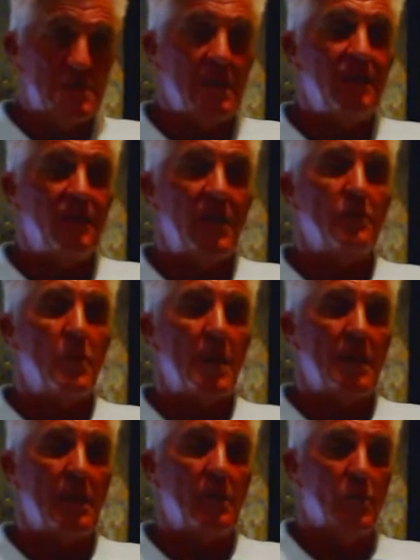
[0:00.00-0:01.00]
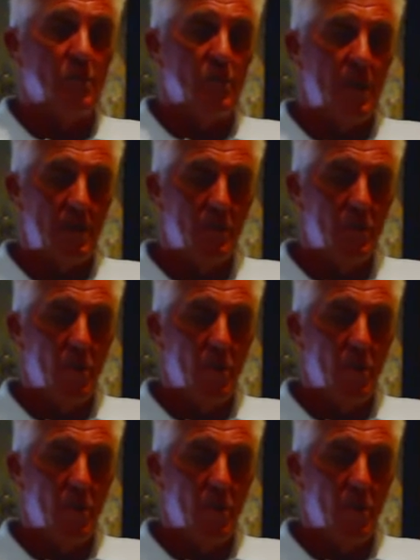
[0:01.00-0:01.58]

to live in where he